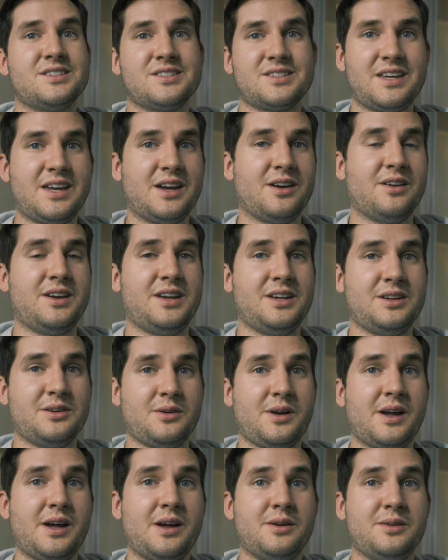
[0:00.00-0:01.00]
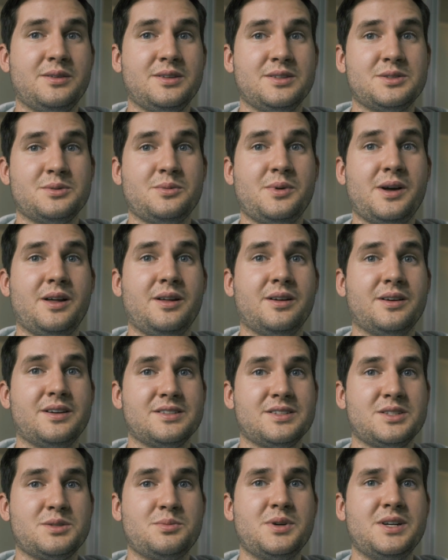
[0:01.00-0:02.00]
just carrying it around as well
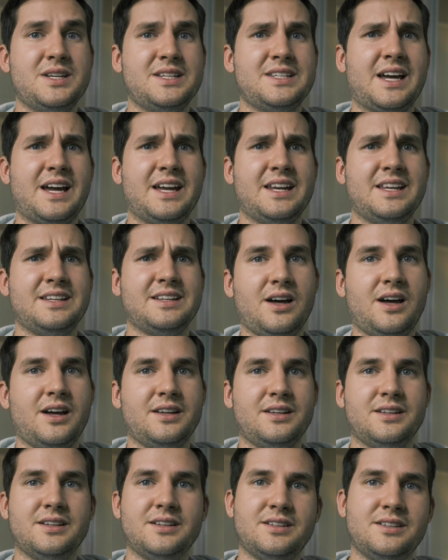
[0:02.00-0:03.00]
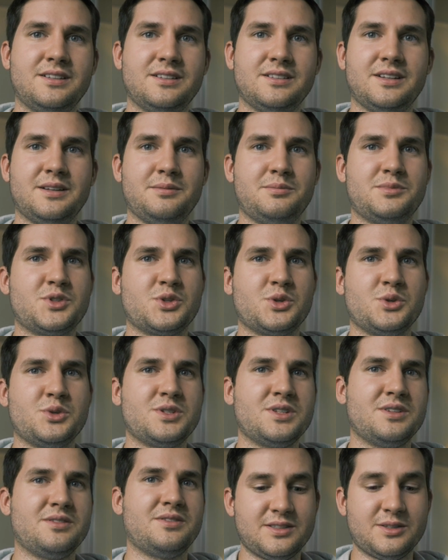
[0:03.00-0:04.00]
because it's pretty tiny,
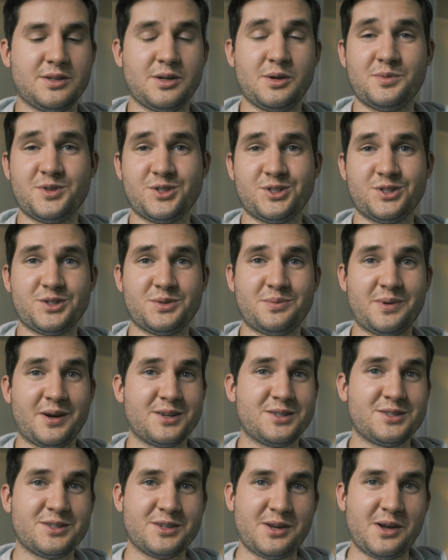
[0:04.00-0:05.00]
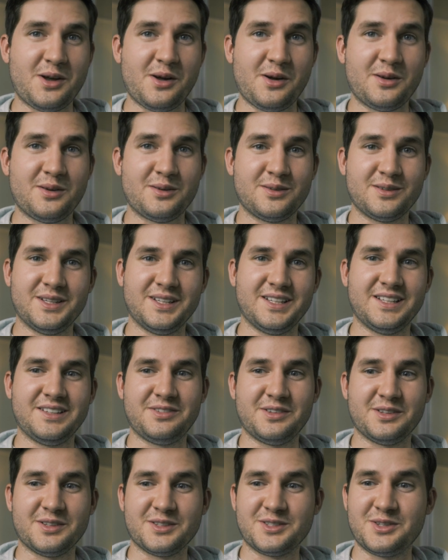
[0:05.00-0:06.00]
non-obtrusive. So I hope this inspires you to go out,
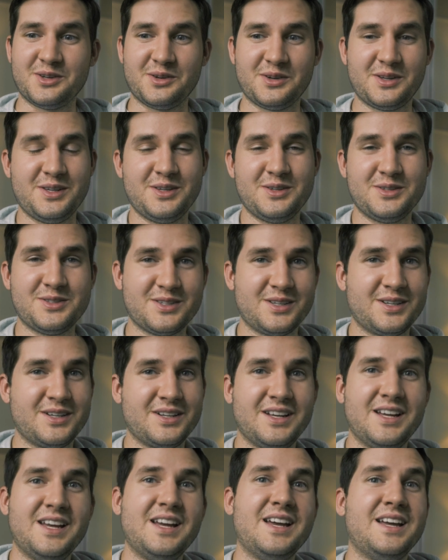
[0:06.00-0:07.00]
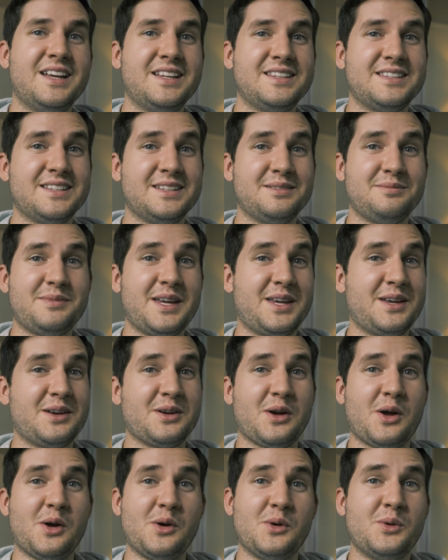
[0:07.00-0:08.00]
if you're a Sony user, to make
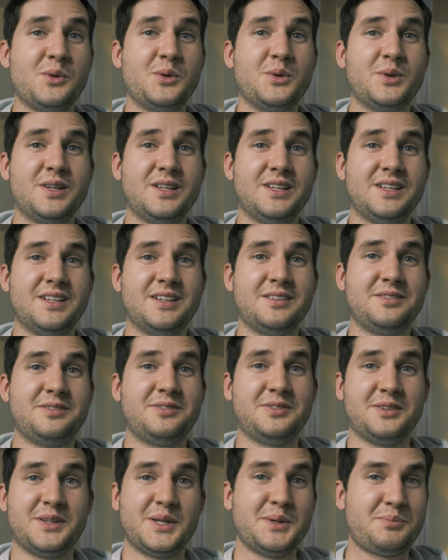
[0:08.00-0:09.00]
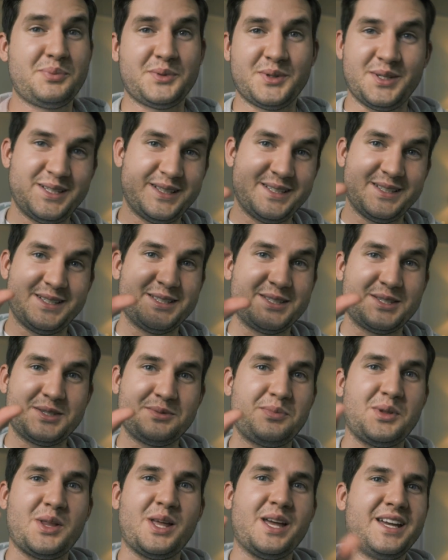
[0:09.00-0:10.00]
your own flip
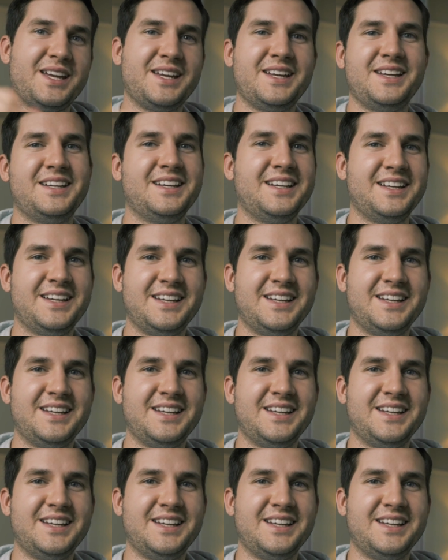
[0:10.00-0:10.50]
display.